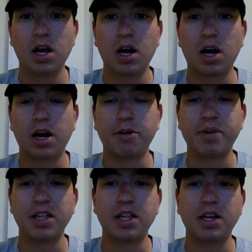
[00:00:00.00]

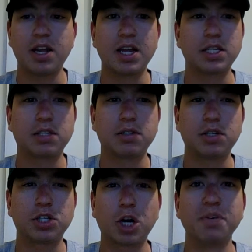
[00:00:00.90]
And then it
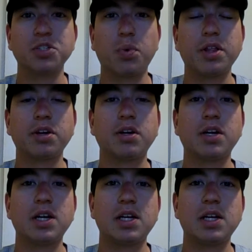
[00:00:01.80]
determines whether